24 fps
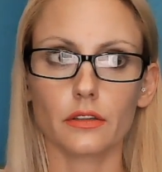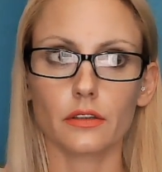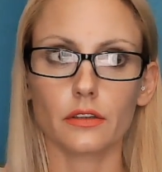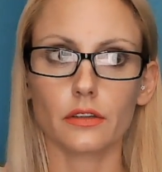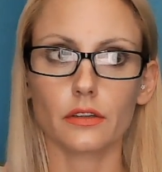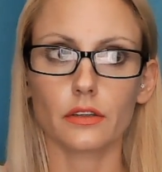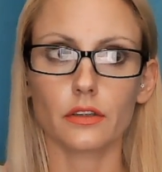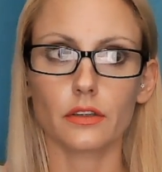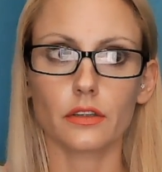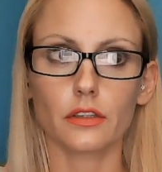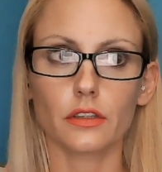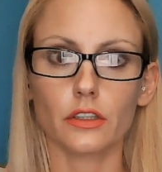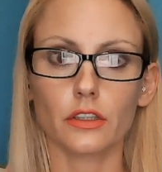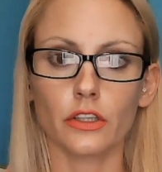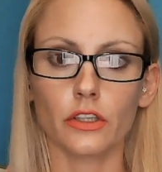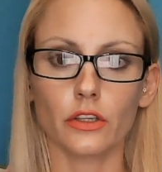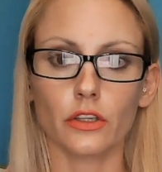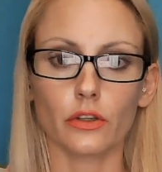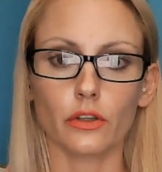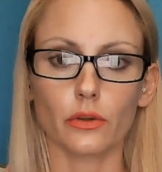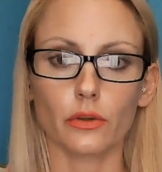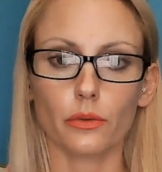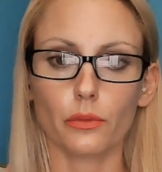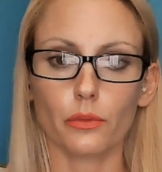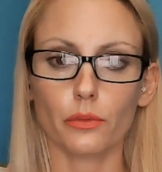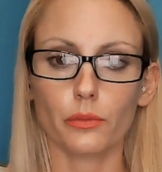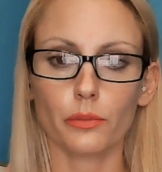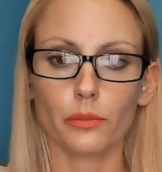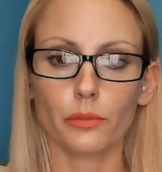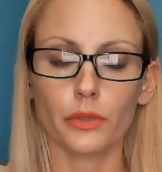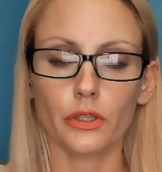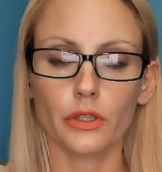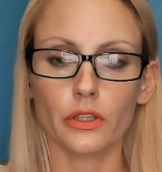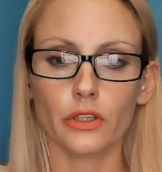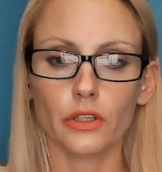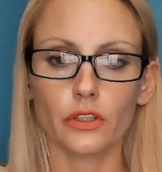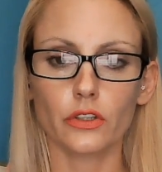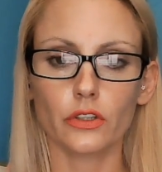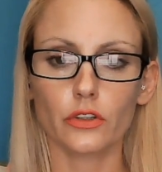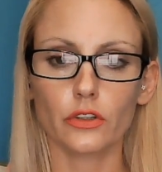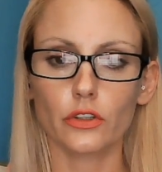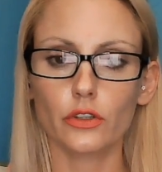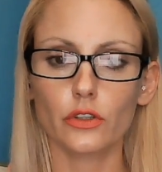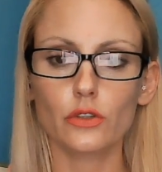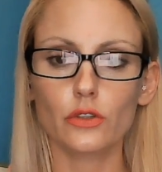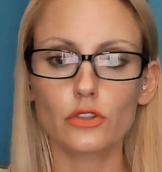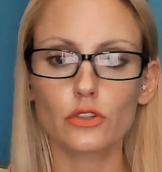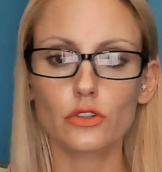you know, be
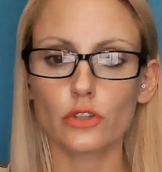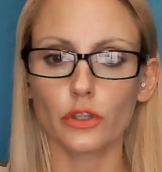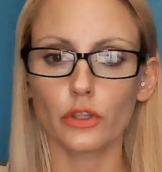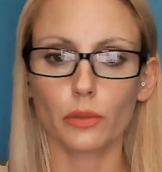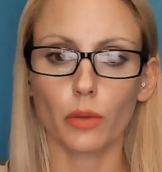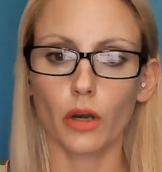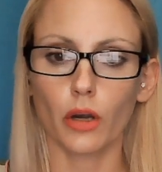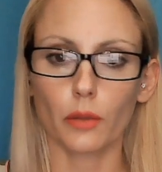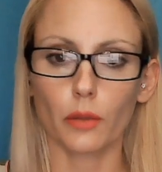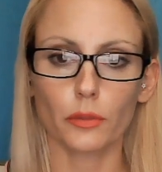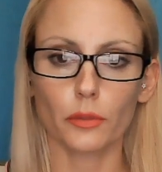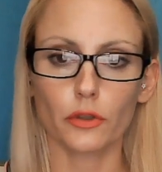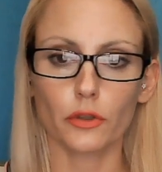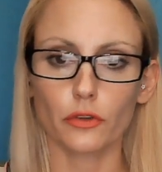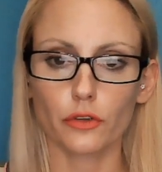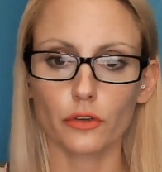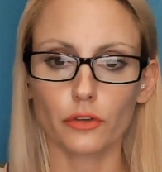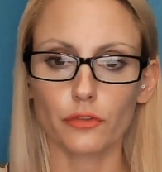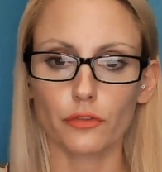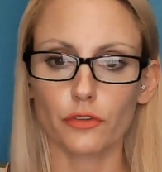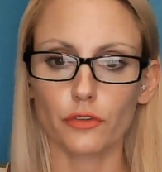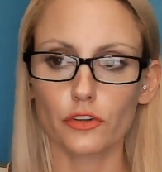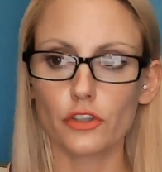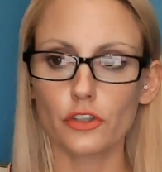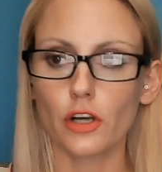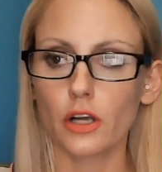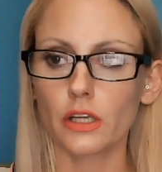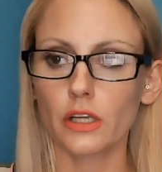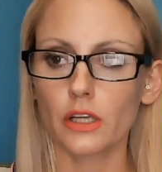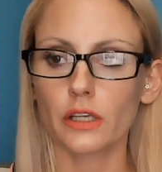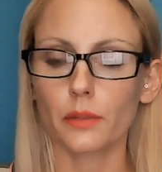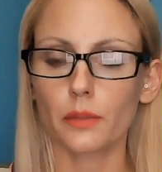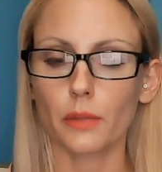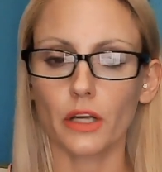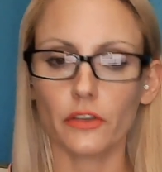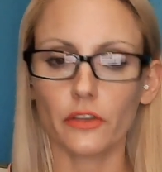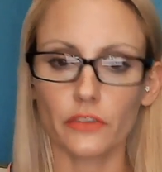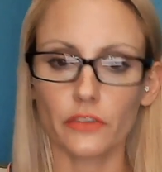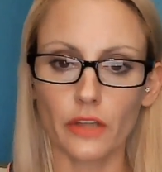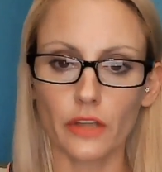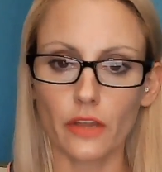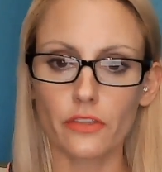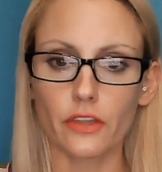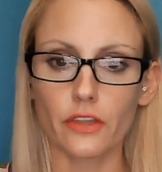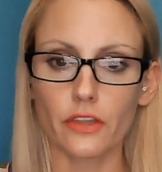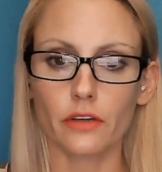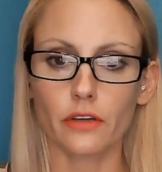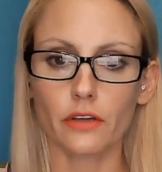hugely popular for talking about
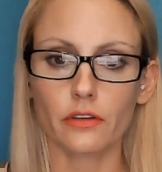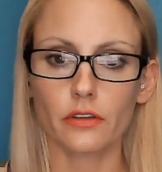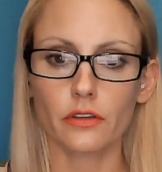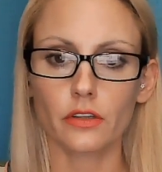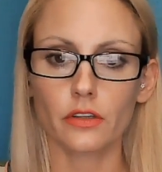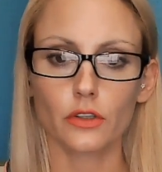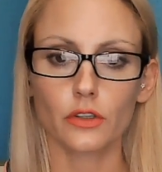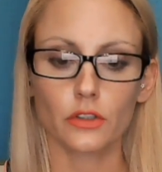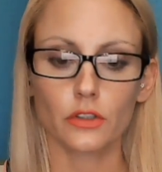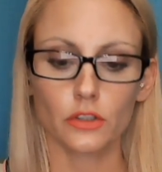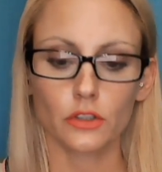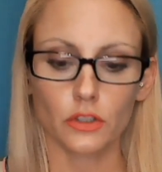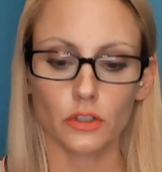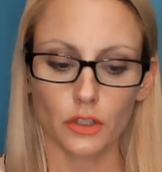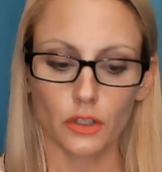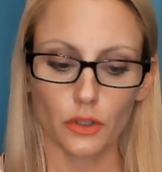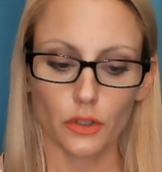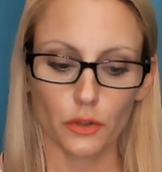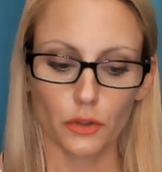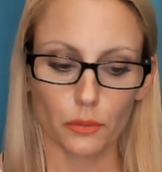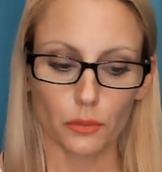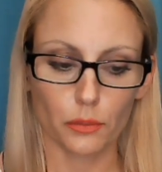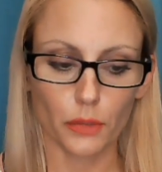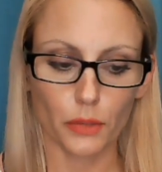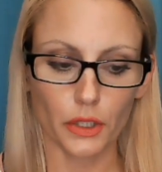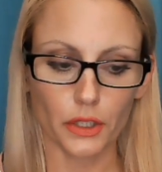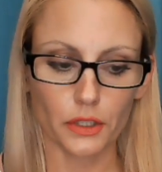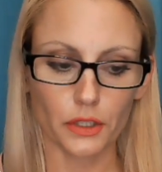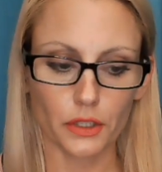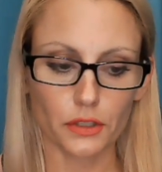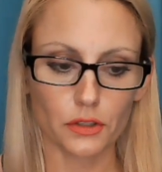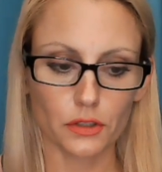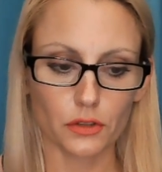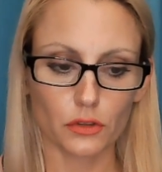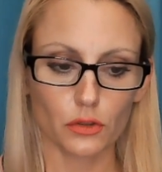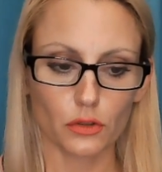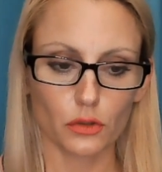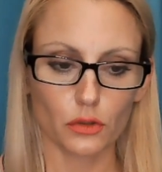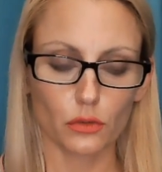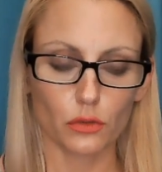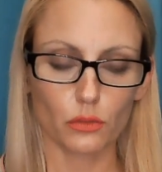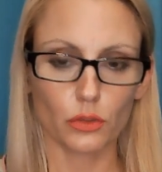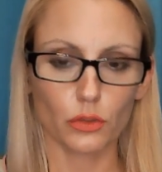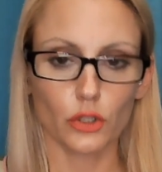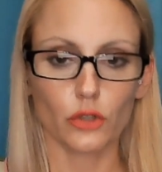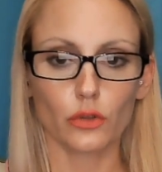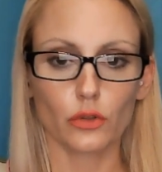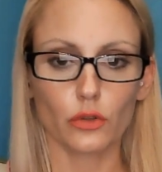nothing. But when
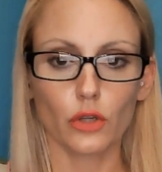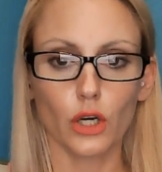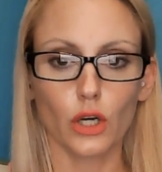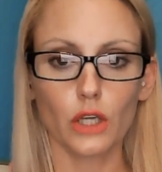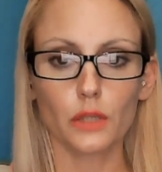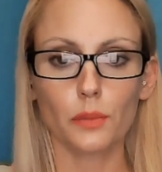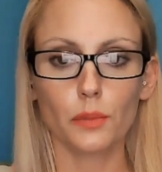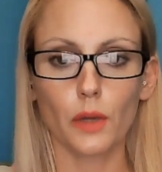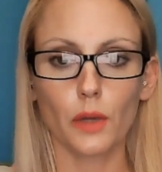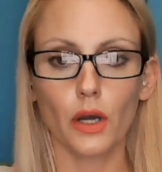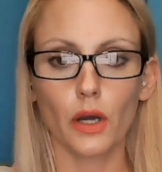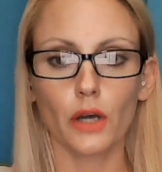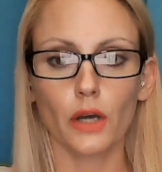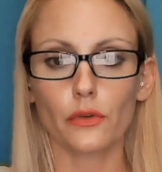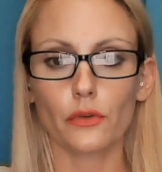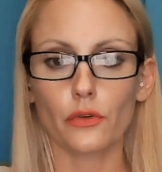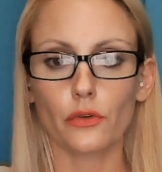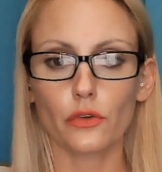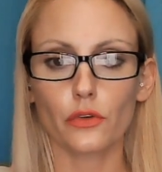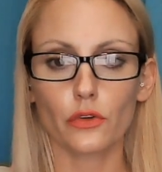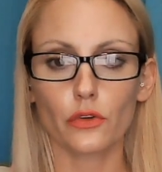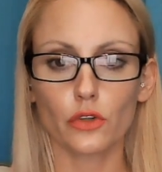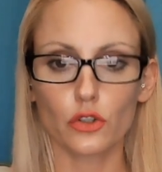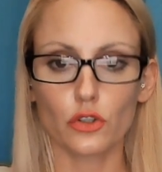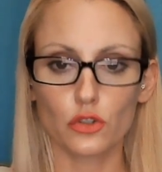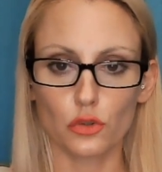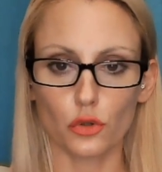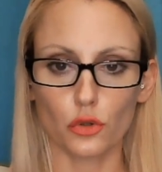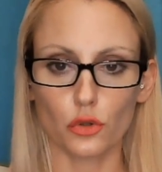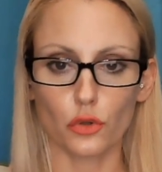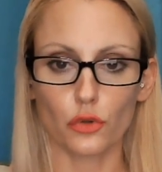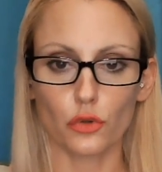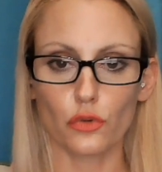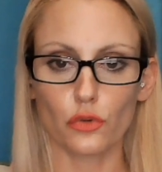you talk about the truth,